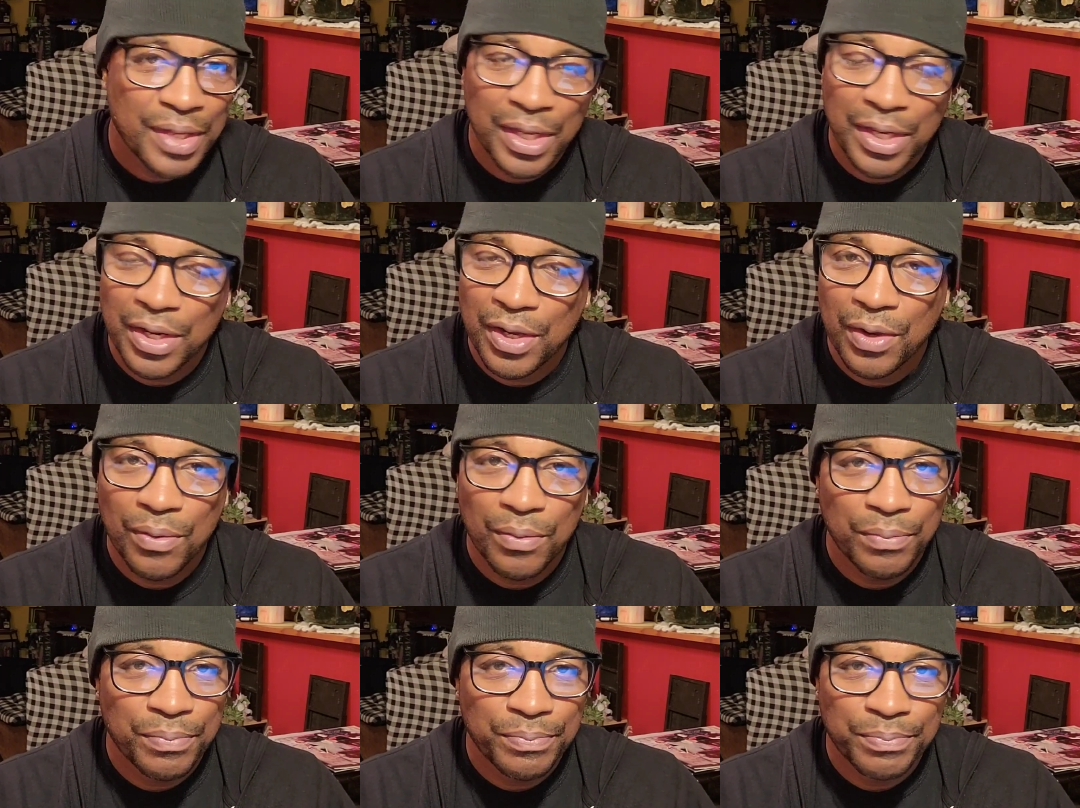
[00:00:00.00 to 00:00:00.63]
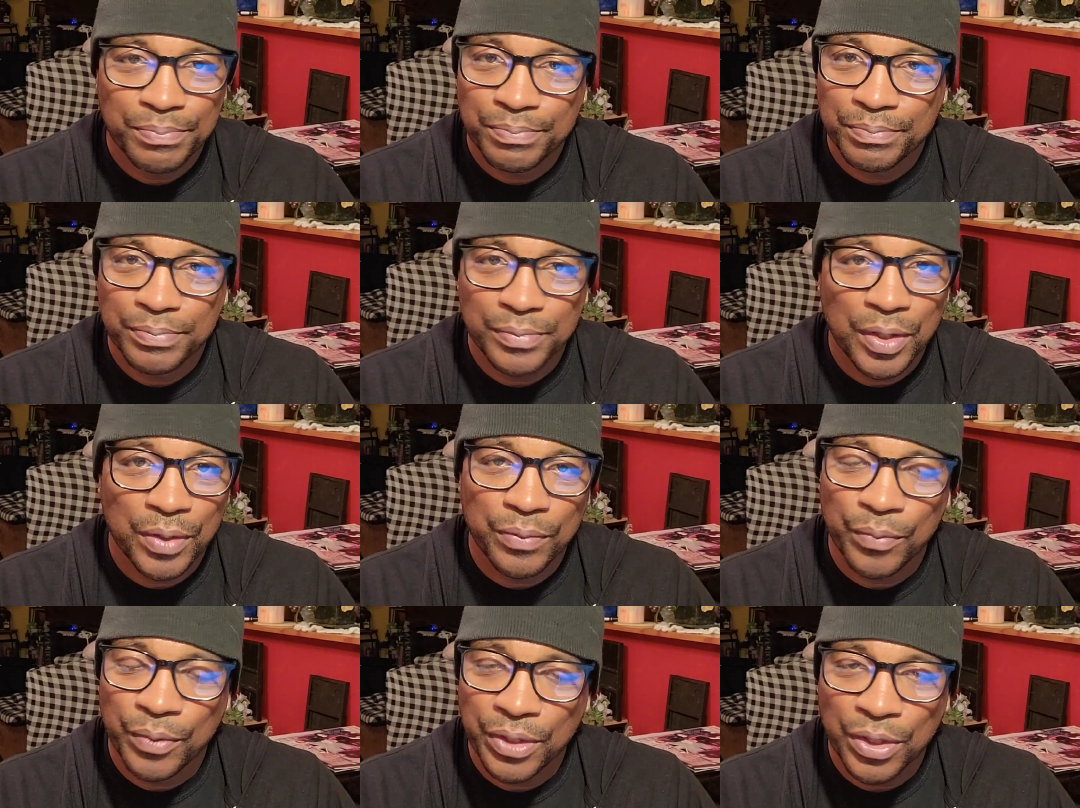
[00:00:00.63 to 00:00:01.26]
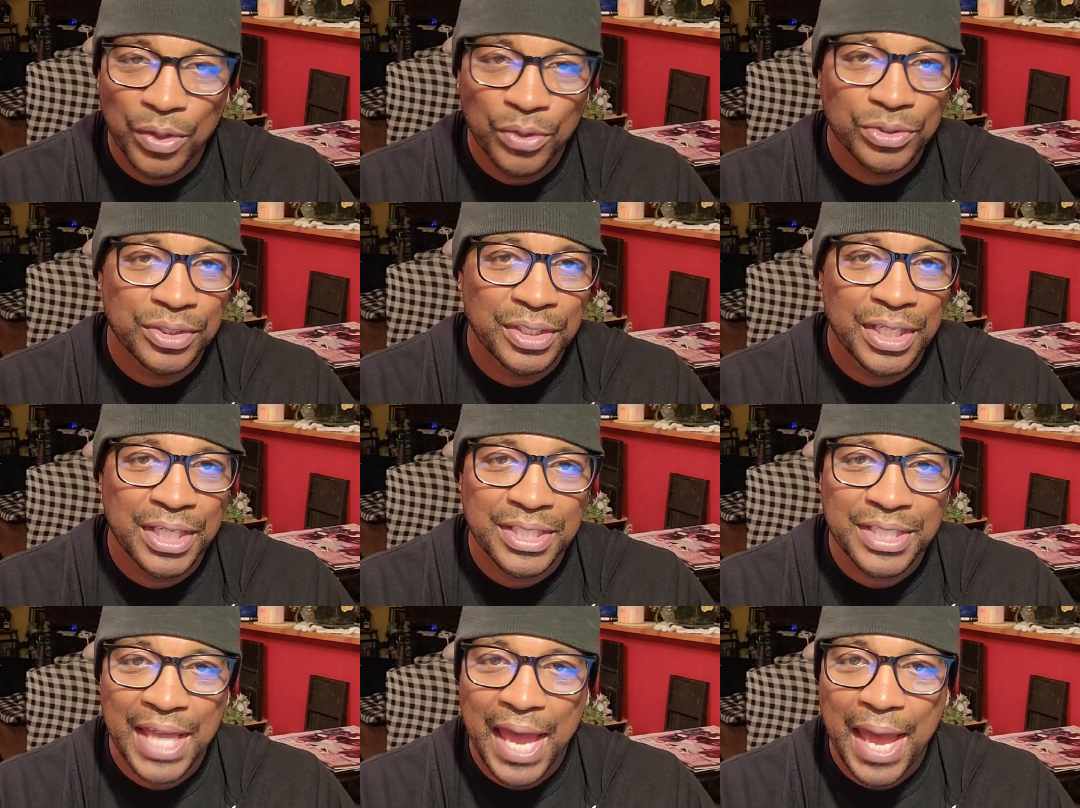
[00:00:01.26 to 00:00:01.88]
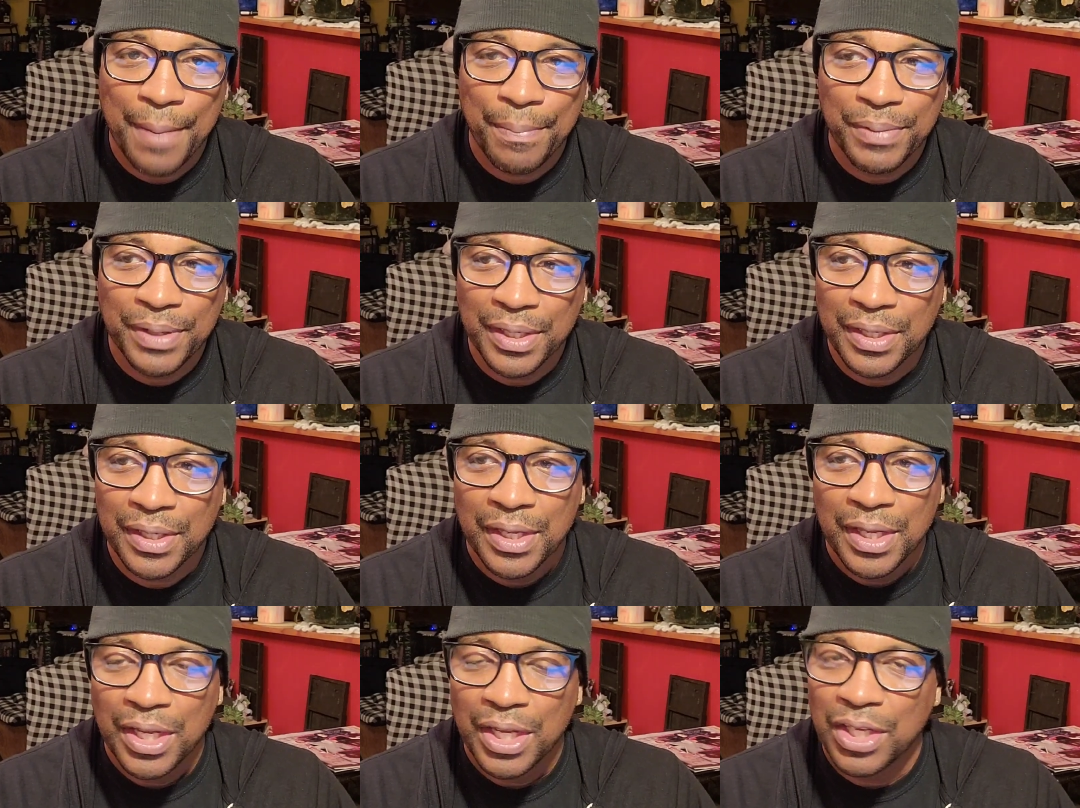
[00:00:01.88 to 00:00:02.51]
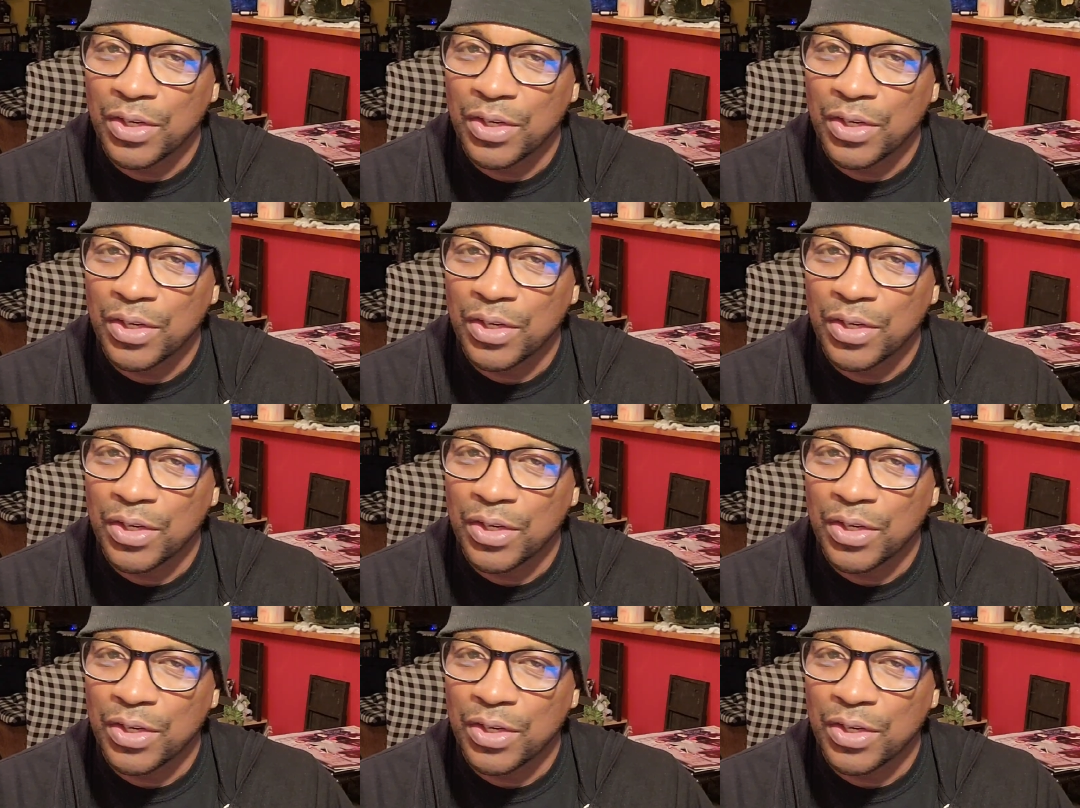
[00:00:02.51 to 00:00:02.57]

you know the, when those things happen,